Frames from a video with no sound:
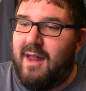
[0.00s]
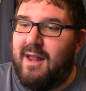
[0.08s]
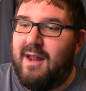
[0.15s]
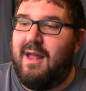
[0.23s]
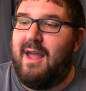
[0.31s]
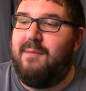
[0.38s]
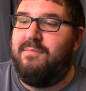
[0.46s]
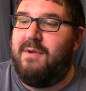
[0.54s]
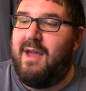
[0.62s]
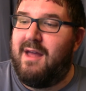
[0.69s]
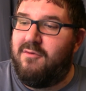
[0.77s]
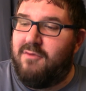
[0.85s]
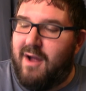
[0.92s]
and then a
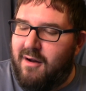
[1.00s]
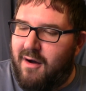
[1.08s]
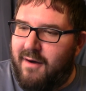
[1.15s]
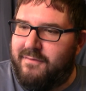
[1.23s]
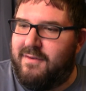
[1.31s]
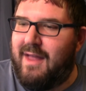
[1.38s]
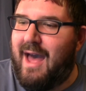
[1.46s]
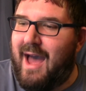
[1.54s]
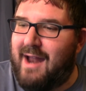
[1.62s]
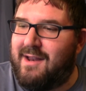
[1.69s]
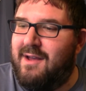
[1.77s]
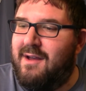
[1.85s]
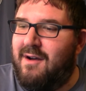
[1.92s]
pin right off
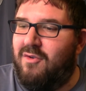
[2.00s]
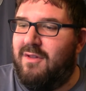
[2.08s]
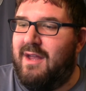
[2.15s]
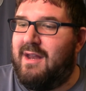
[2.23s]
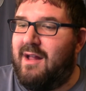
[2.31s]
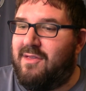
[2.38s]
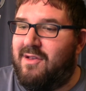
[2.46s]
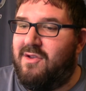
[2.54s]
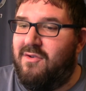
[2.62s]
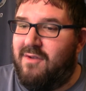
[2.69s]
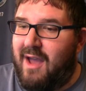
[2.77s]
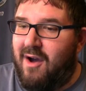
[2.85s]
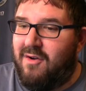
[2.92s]
that, only nets a
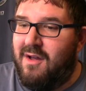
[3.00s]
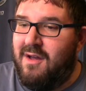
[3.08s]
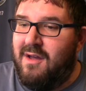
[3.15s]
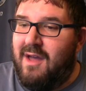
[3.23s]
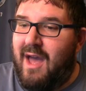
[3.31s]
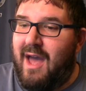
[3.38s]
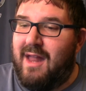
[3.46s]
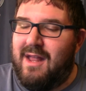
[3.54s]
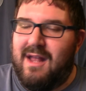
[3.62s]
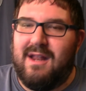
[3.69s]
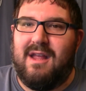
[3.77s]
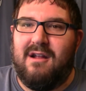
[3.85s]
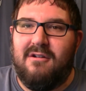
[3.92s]
two count. And
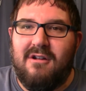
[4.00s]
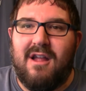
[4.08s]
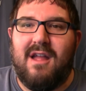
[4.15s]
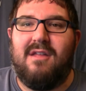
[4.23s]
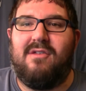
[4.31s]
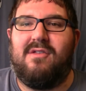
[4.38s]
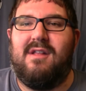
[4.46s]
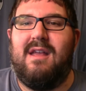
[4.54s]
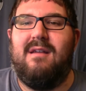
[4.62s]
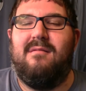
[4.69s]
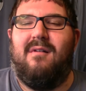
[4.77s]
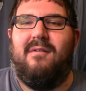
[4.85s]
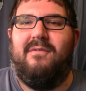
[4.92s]
then here is
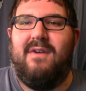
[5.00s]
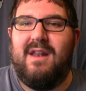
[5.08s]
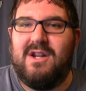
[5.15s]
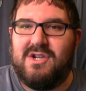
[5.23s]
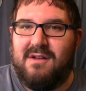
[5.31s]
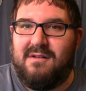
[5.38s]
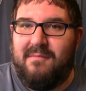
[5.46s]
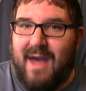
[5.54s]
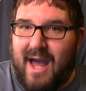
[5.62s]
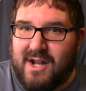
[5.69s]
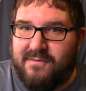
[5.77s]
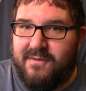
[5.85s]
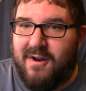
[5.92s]
the finish of the
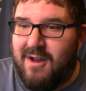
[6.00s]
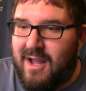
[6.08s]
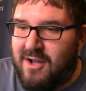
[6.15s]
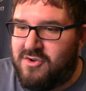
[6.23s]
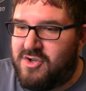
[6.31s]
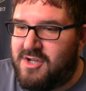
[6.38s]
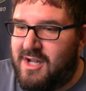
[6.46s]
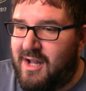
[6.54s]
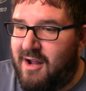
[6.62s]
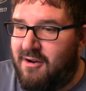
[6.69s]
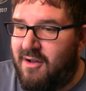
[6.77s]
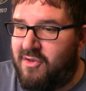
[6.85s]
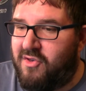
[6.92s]
match. Very interesting
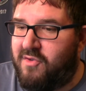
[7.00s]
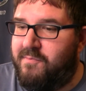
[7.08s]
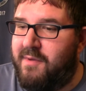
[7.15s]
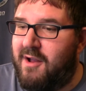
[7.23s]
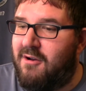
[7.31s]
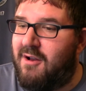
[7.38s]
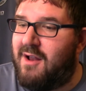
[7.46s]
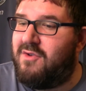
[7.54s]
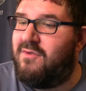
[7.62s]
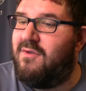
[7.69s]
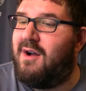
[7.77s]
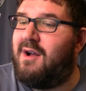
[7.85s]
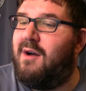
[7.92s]
here. A spear
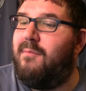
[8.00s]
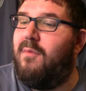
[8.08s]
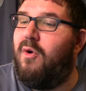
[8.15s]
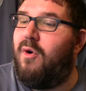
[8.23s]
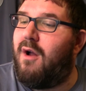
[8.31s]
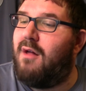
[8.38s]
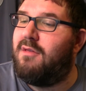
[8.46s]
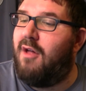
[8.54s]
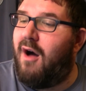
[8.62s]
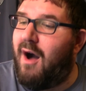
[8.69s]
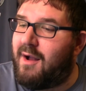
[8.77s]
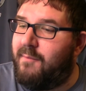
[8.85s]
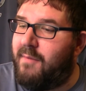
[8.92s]
into a Kimura
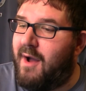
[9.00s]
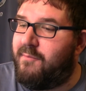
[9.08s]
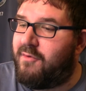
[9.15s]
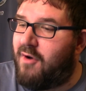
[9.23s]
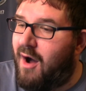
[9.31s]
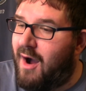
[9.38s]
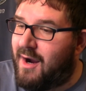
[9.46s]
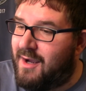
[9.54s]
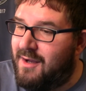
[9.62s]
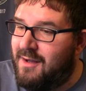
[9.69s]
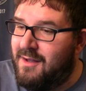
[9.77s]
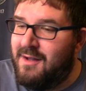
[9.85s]
lock by Brock,